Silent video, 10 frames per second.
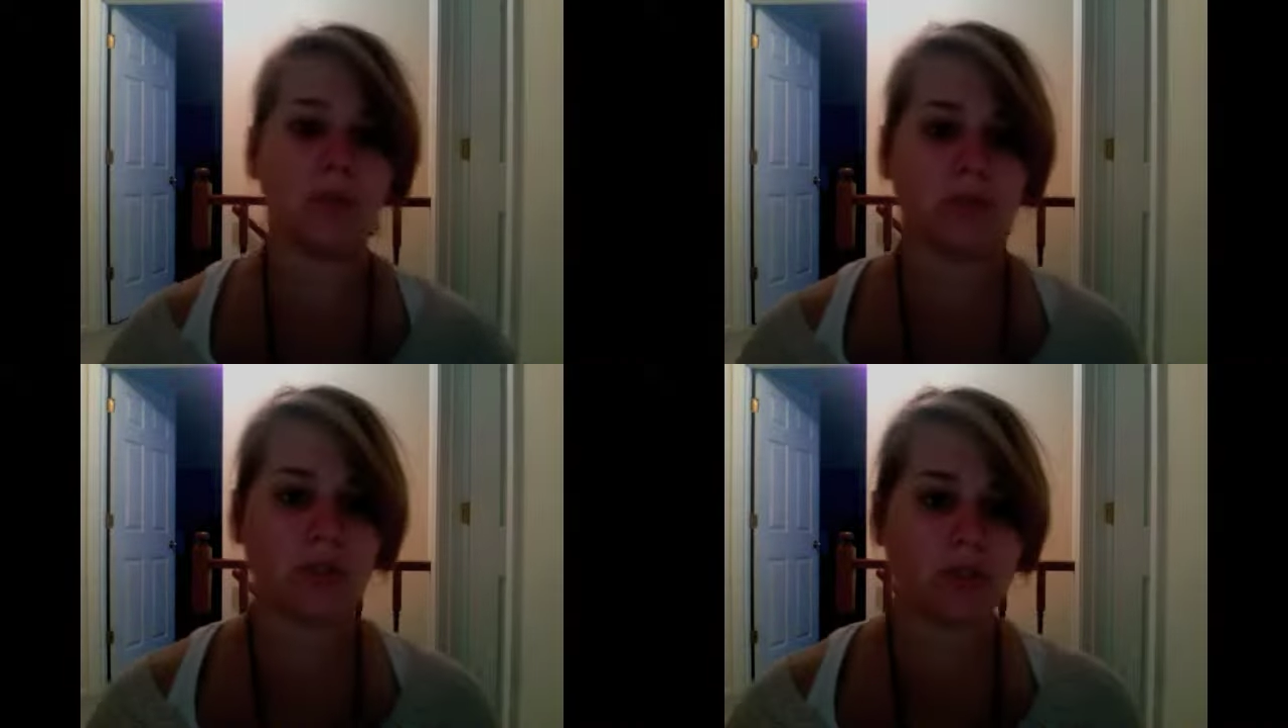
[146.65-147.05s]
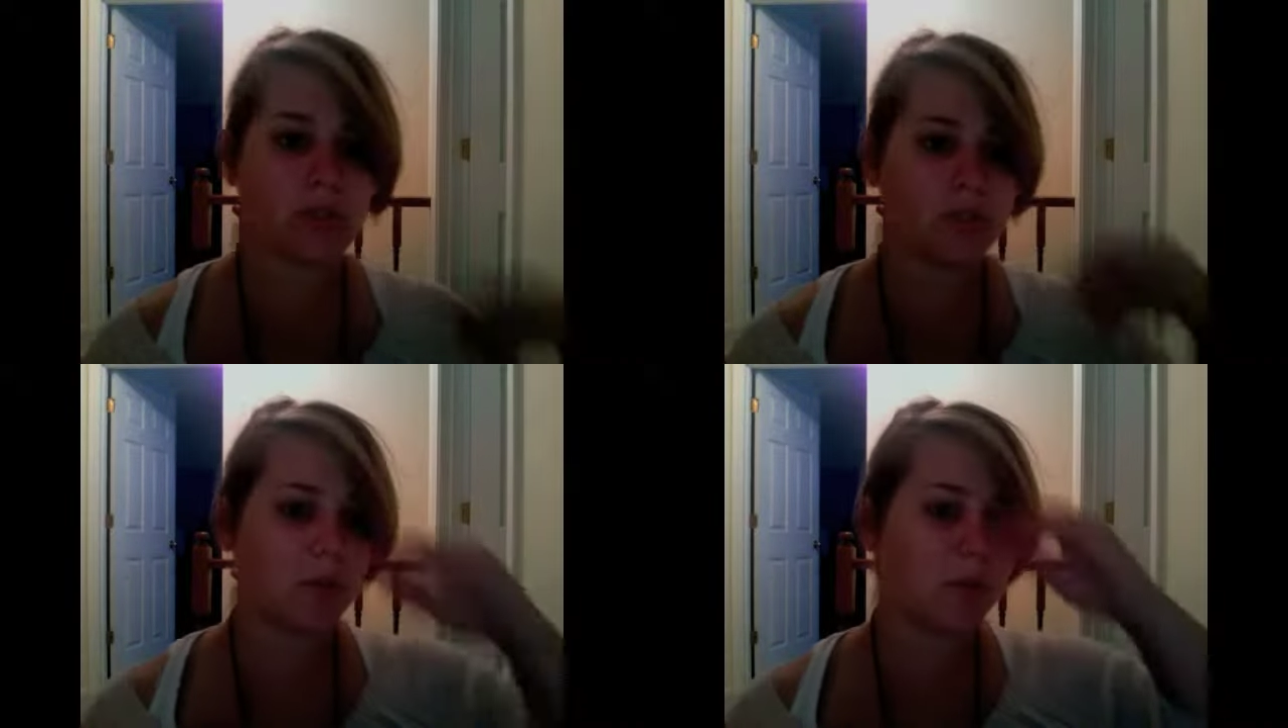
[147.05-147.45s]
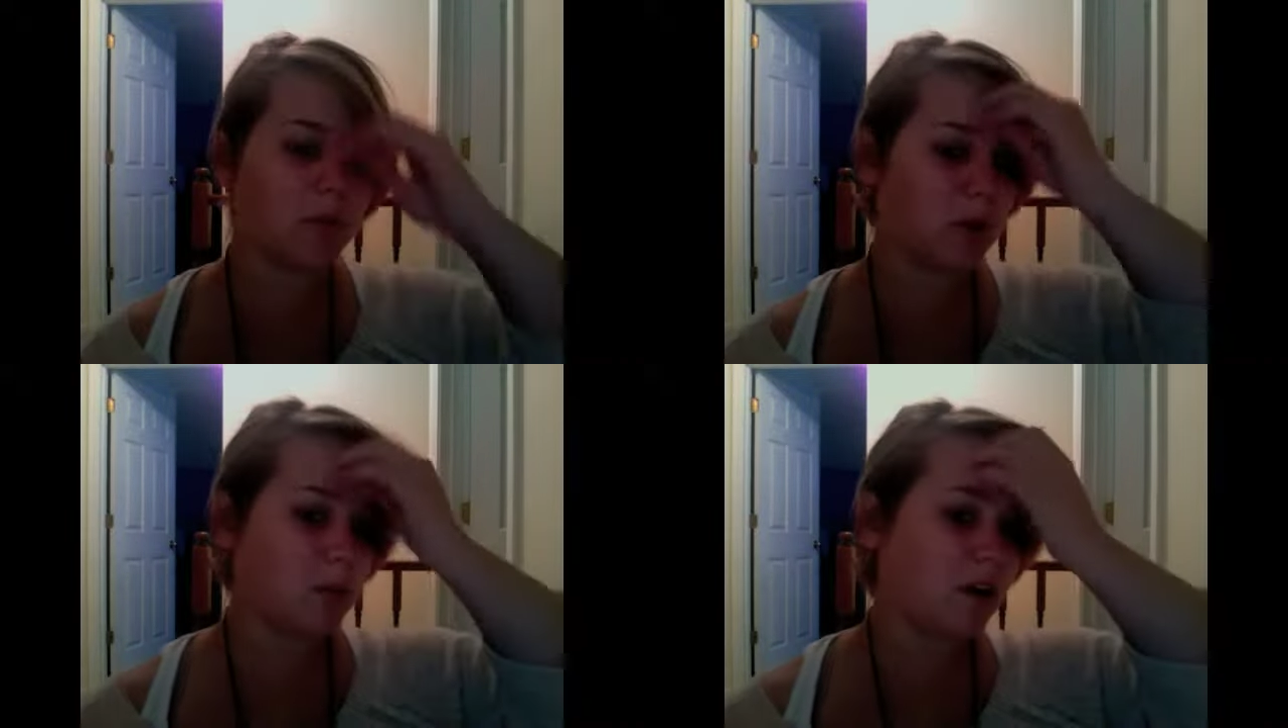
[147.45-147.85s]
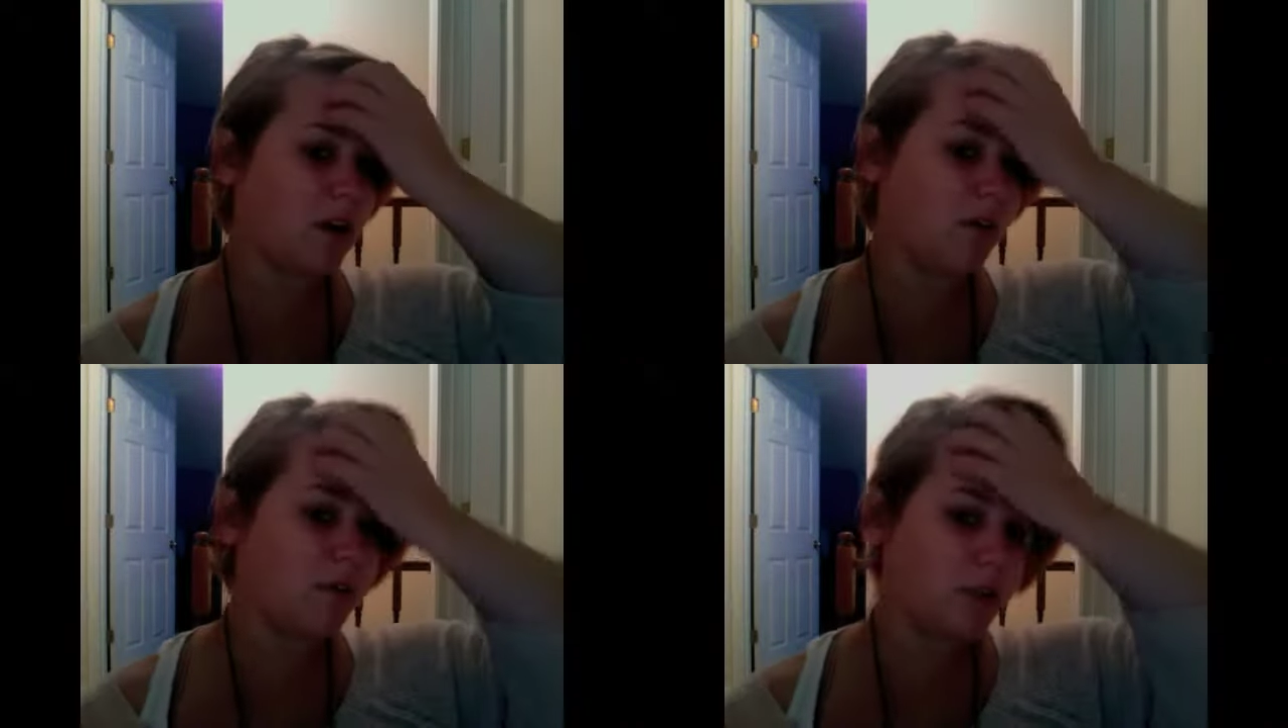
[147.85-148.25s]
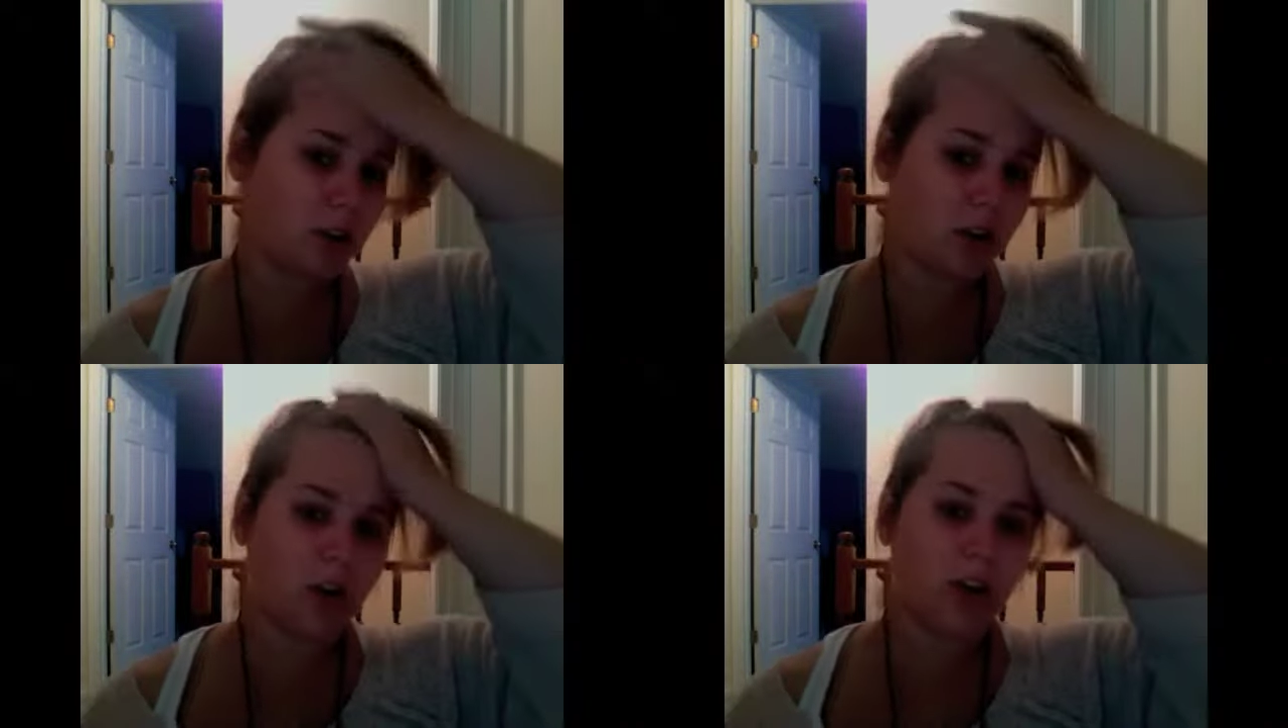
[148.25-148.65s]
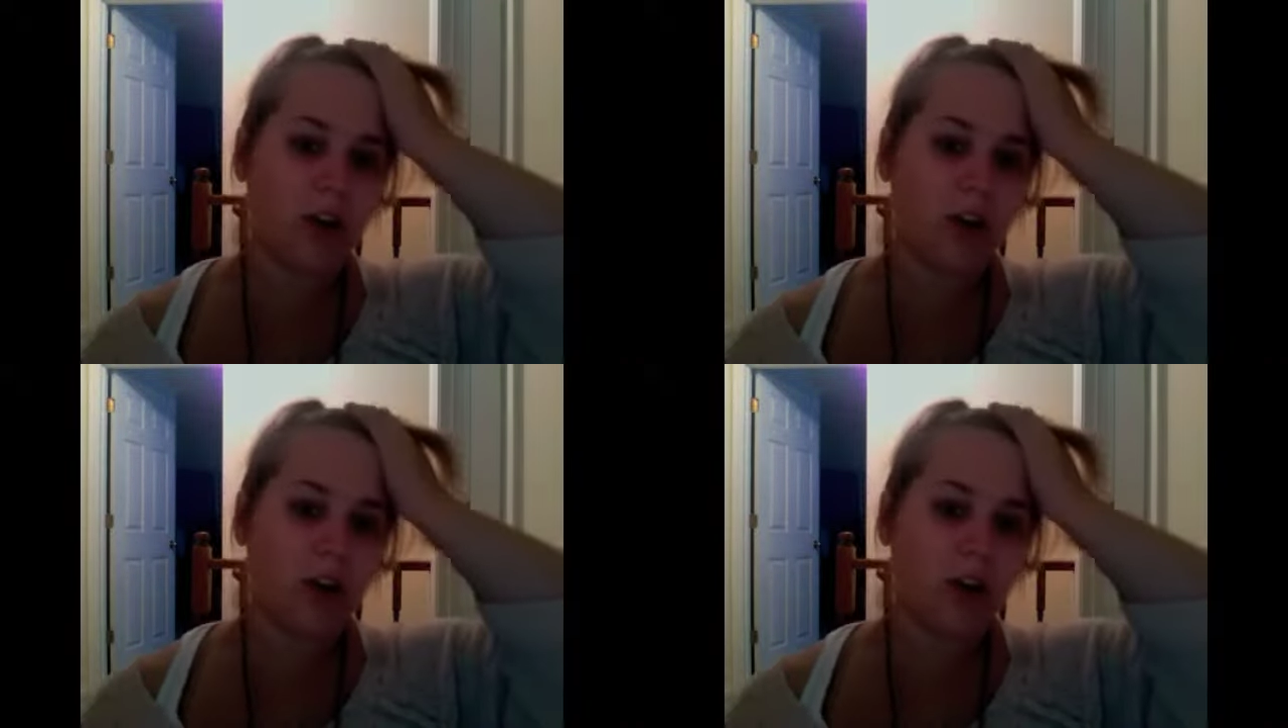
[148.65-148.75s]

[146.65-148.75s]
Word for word: boots are from Urban Outfitter.